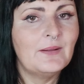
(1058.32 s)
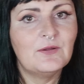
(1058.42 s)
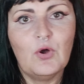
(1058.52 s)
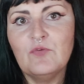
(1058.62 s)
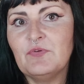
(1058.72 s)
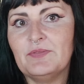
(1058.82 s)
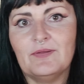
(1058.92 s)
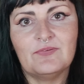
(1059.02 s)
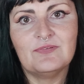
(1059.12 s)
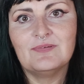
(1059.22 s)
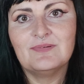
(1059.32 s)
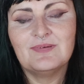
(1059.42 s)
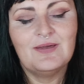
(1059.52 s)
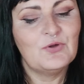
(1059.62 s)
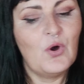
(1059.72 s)
Go for this.
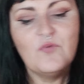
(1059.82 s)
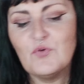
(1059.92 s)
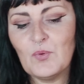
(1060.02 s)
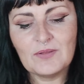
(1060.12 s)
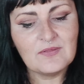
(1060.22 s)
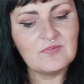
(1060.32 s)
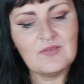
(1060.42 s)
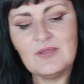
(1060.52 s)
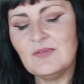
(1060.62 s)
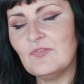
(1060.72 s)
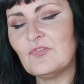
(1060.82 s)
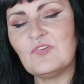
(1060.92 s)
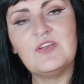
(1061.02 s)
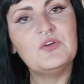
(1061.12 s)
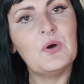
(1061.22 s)
Go for what this is,
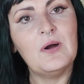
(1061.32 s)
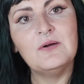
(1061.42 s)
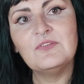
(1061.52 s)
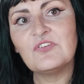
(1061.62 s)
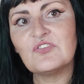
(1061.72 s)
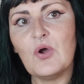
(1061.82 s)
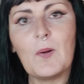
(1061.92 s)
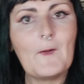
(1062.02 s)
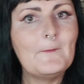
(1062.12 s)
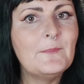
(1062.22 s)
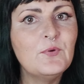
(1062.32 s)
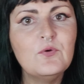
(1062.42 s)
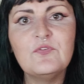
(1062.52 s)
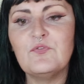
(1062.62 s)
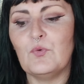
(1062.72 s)
sing your own song,
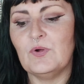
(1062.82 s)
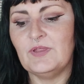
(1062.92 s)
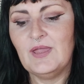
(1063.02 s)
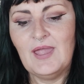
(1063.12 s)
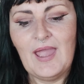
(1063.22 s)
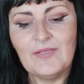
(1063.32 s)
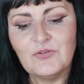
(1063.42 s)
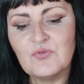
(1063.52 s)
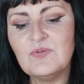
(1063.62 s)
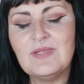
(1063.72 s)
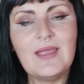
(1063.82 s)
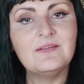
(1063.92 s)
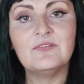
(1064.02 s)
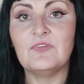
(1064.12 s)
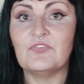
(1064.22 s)
move forward, and
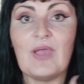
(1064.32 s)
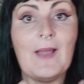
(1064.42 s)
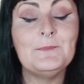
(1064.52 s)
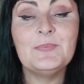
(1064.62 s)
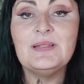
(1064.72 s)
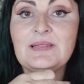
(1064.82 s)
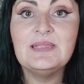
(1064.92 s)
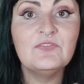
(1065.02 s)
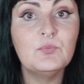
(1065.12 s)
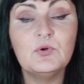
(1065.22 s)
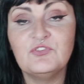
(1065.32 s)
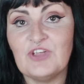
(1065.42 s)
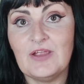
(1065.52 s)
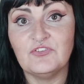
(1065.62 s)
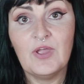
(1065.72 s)
create this unbelievable
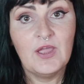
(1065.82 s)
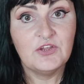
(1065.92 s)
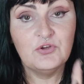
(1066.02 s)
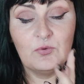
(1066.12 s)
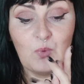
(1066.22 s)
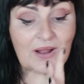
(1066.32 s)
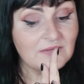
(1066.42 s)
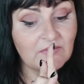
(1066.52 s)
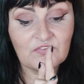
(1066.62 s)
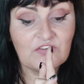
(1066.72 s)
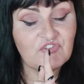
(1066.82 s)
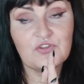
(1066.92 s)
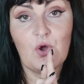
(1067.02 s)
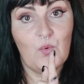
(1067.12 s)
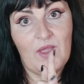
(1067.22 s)
change. You're one decision
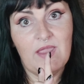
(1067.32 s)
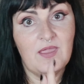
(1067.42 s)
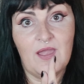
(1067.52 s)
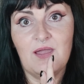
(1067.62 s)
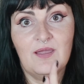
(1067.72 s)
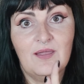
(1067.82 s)
away here.